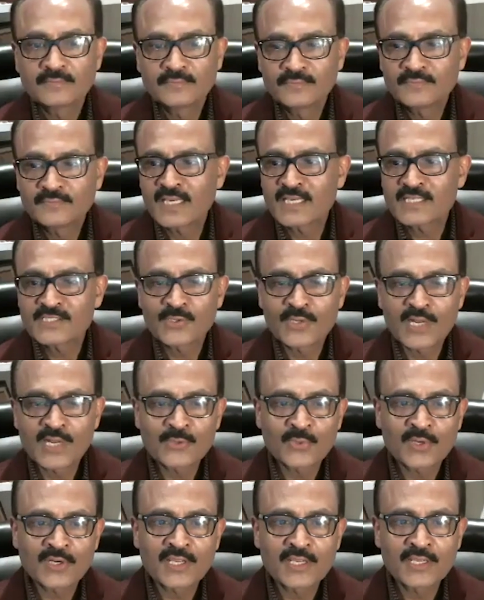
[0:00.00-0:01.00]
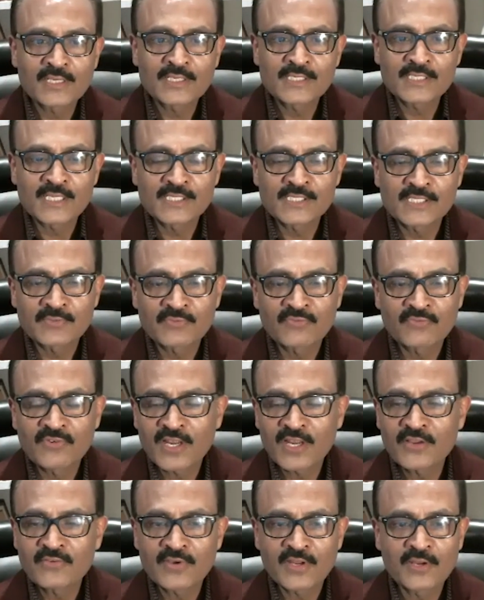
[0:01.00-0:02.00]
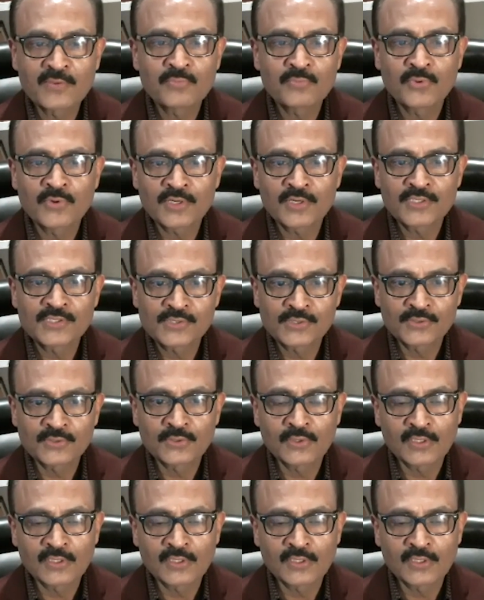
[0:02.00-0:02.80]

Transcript: Yes, so networking is a very, very important tool.